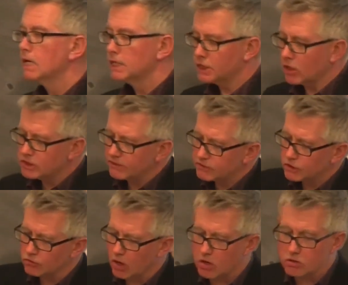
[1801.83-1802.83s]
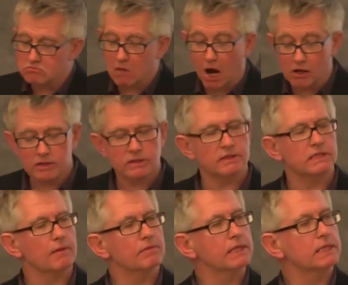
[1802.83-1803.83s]
Joseph Thoreau argues for
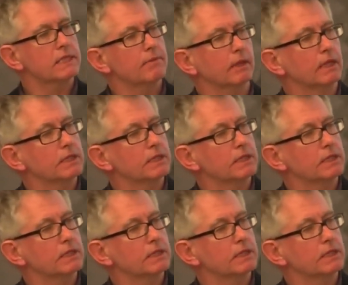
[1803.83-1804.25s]
something similar.